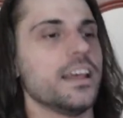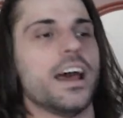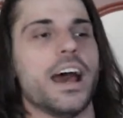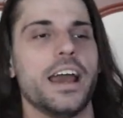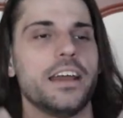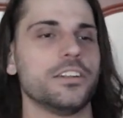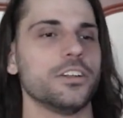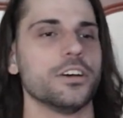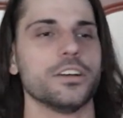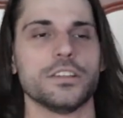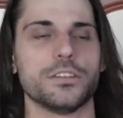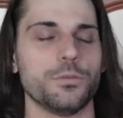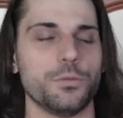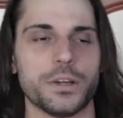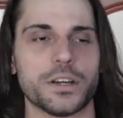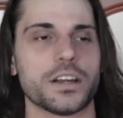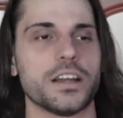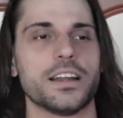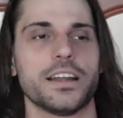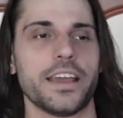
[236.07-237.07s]
I thought we
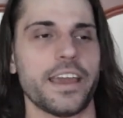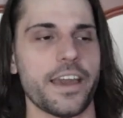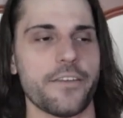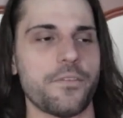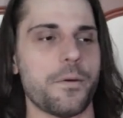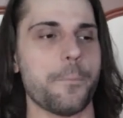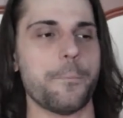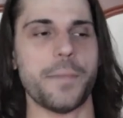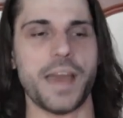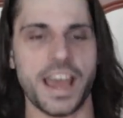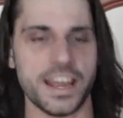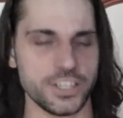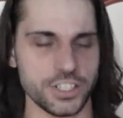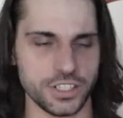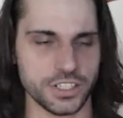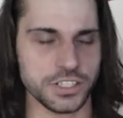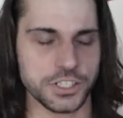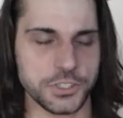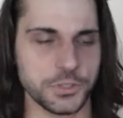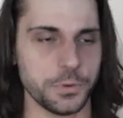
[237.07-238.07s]
were gonna have a match
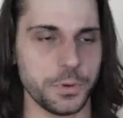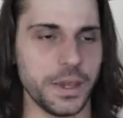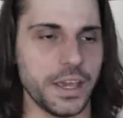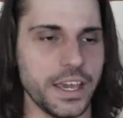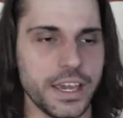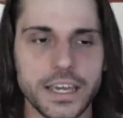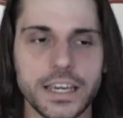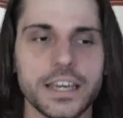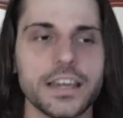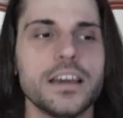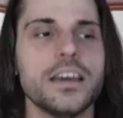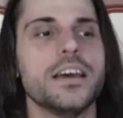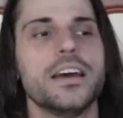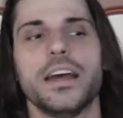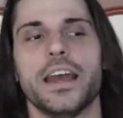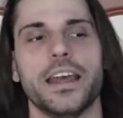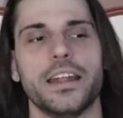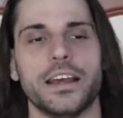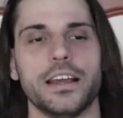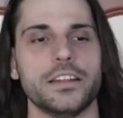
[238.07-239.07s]
this week,
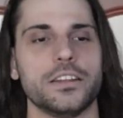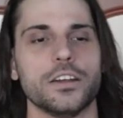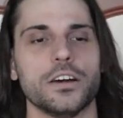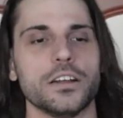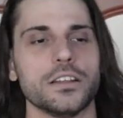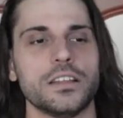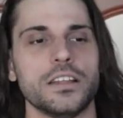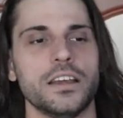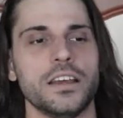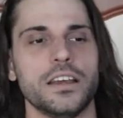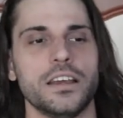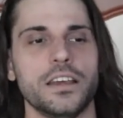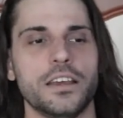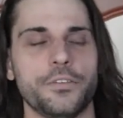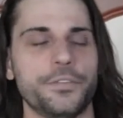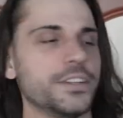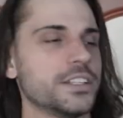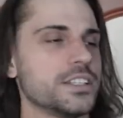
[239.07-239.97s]
and I thought if